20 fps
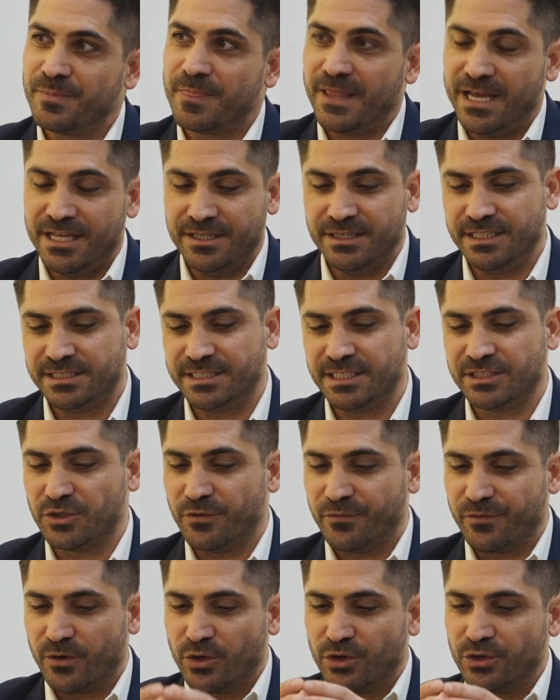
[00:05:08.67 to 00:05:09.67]
And this is a
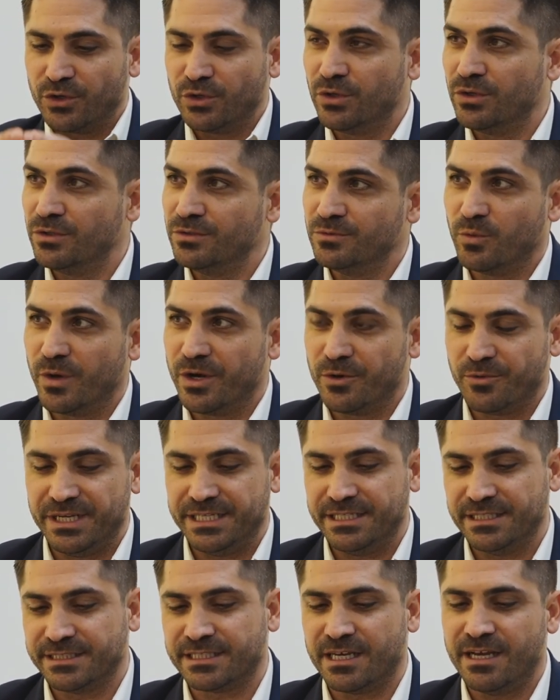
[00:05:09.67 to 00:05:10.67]
vertical where we
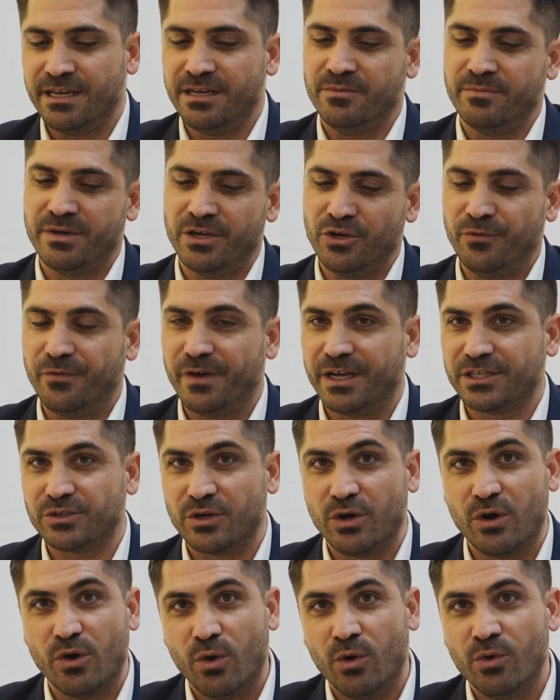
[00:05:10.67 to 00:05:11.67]
design and manufacture
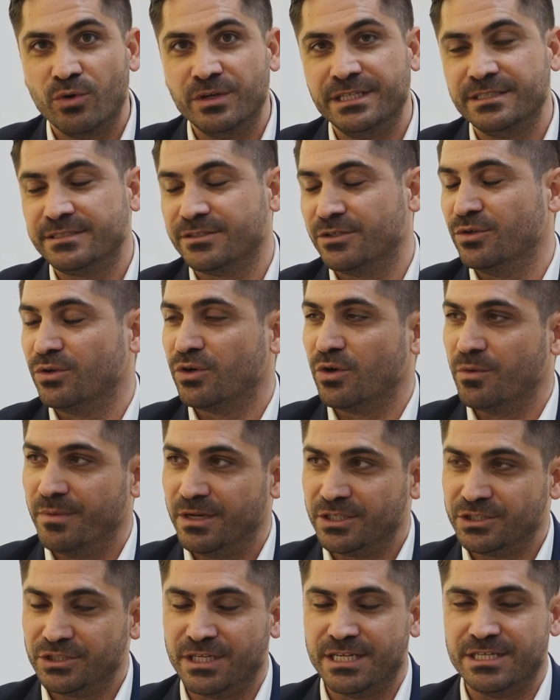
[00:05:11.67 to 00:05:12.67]
our own internal
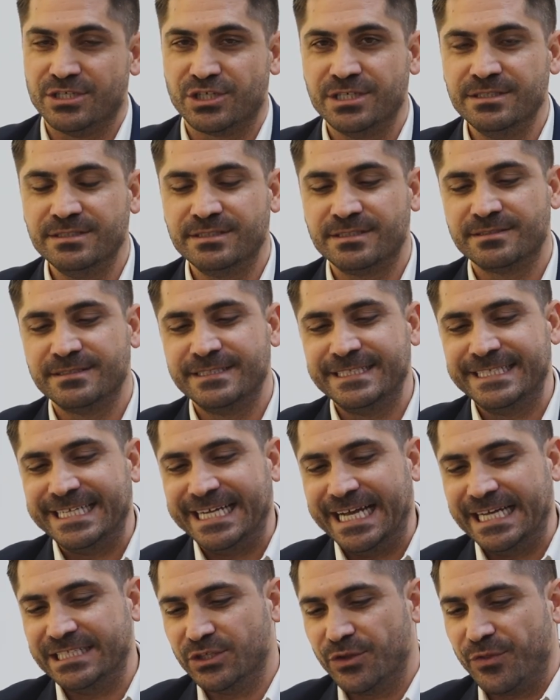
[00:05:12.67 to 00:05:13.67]
combustion engines.
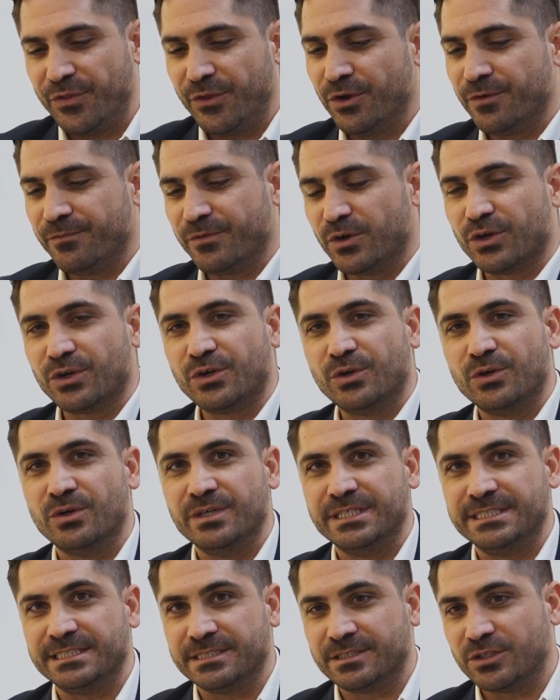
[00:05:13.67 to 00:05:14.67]
And the third vertical
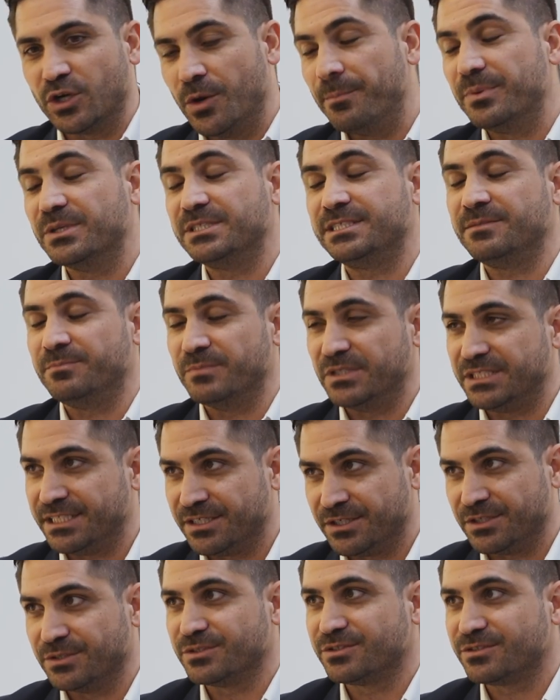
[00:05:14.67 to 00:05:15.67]
is composite
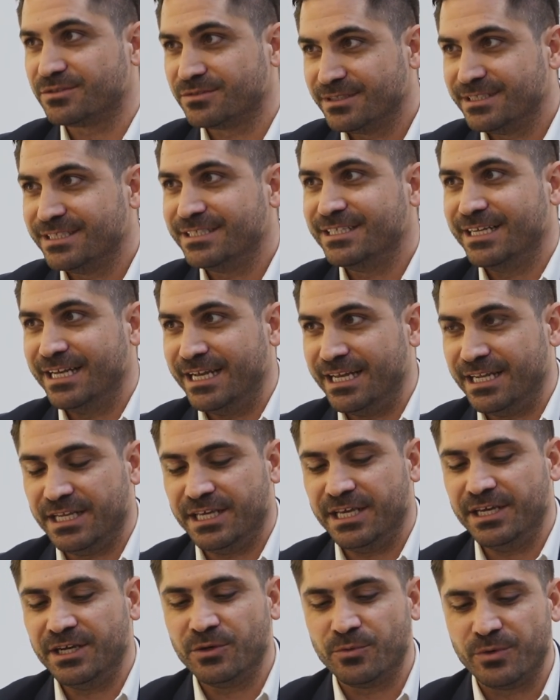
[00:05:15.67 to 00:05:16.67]
materials. And
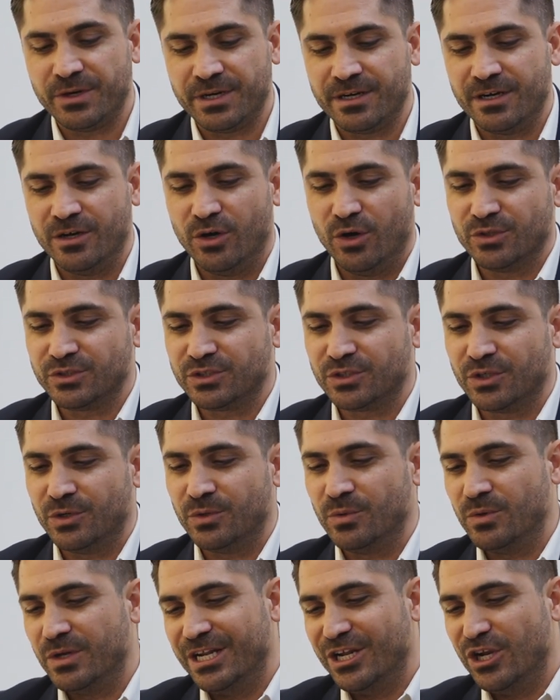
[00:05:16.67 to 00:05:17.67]
here we are also
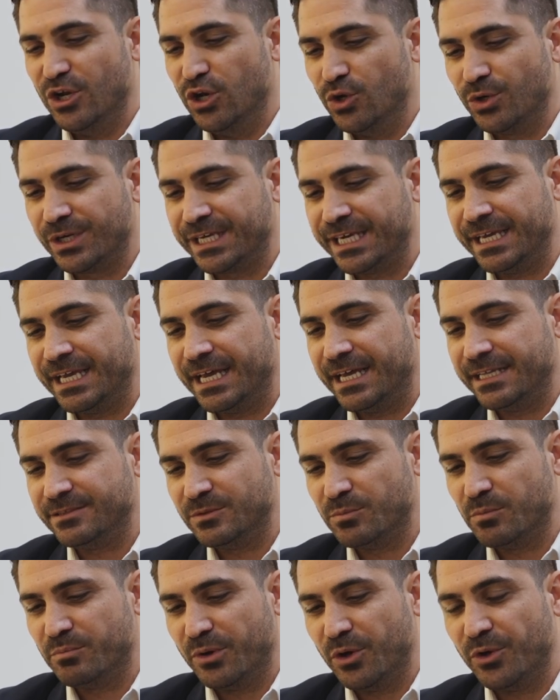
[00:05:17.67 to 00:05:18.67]
looking at
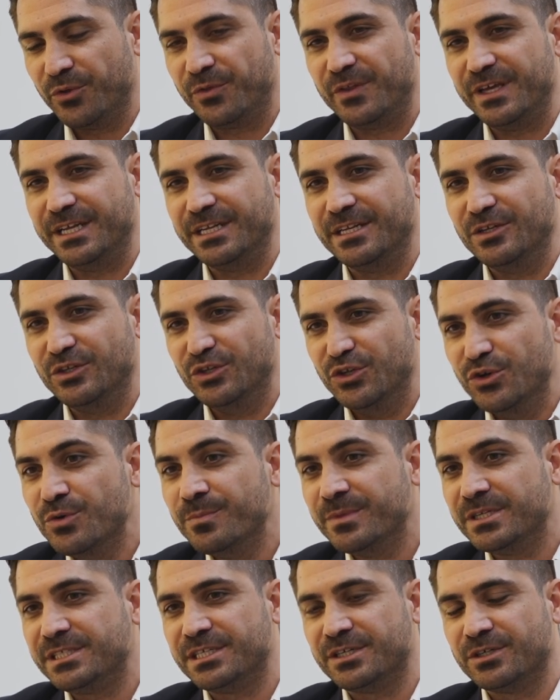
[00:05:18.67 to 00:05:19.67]
both new
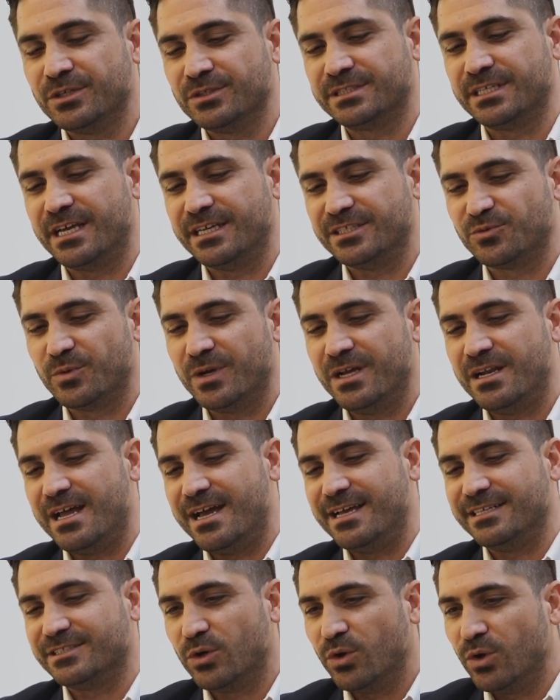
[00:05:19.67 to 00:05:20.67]
materials as well
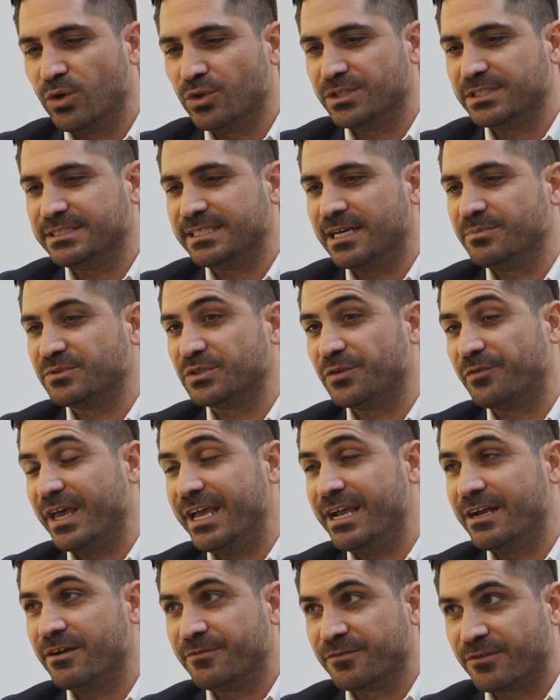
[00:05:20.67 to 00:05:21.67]
as all the types of
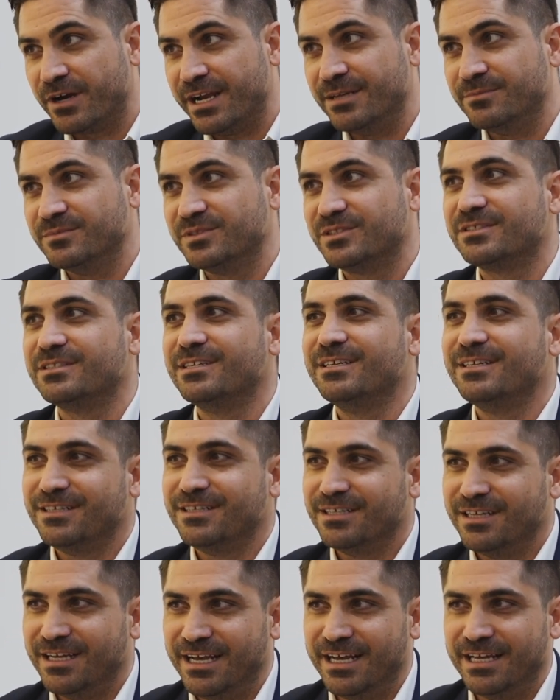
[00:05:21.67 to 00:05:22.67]
airframes
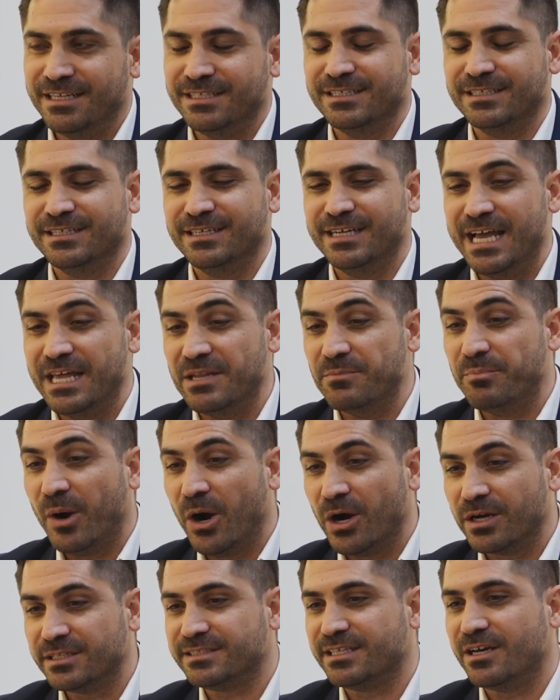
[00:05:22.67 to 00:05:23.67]
and
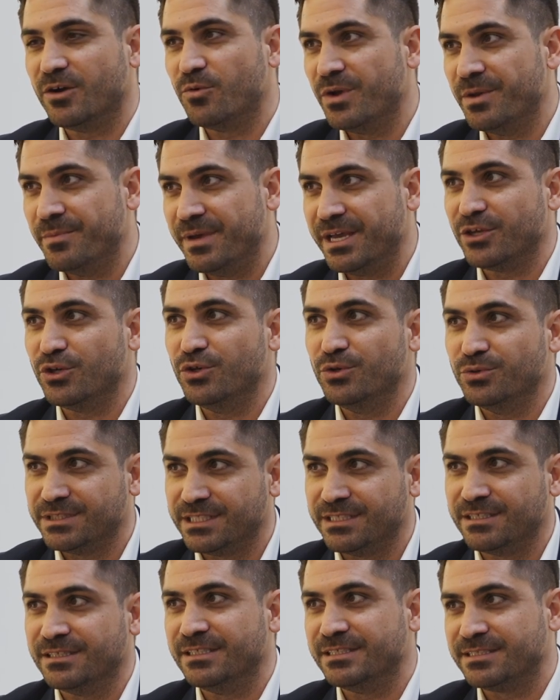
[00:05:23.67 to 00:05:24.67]
parts that we make
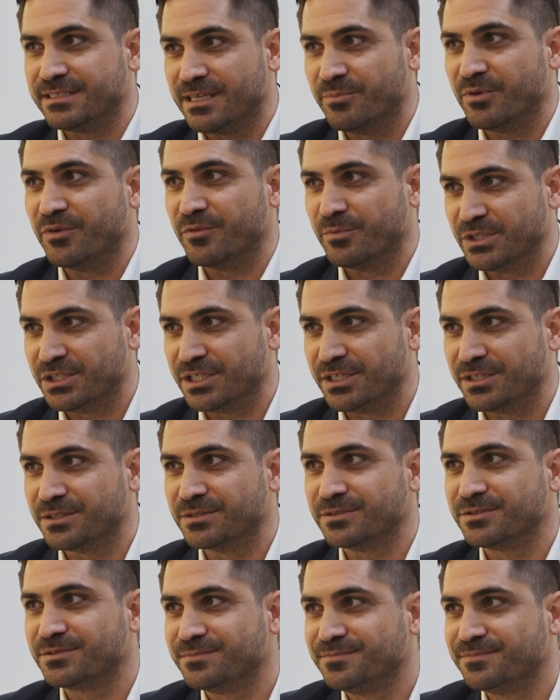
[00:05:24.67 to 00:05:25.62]
using these type of materials.